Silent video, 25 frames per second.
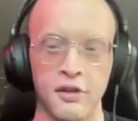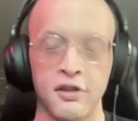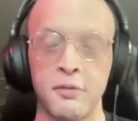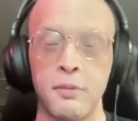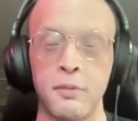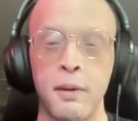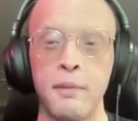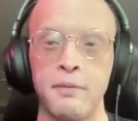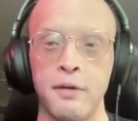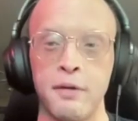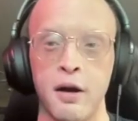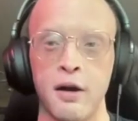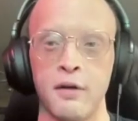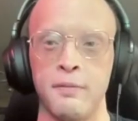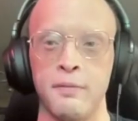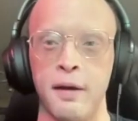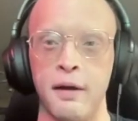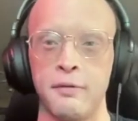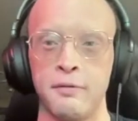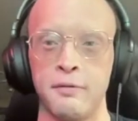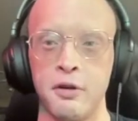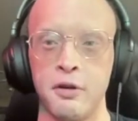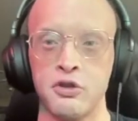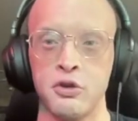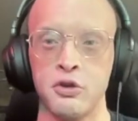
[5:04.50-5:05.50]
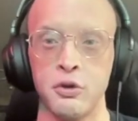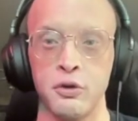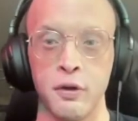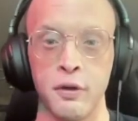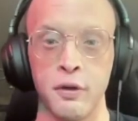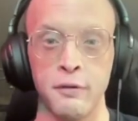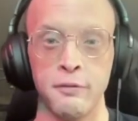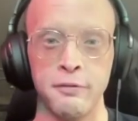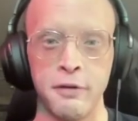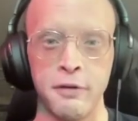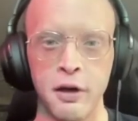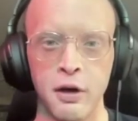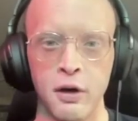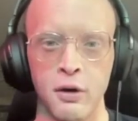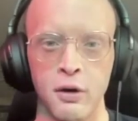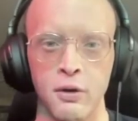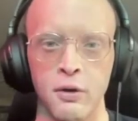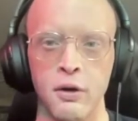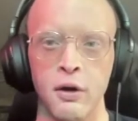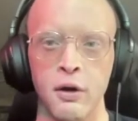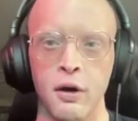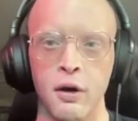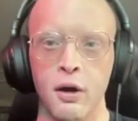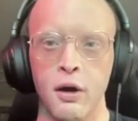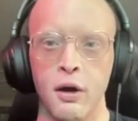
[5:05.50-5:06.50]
this has been very beneficial to the field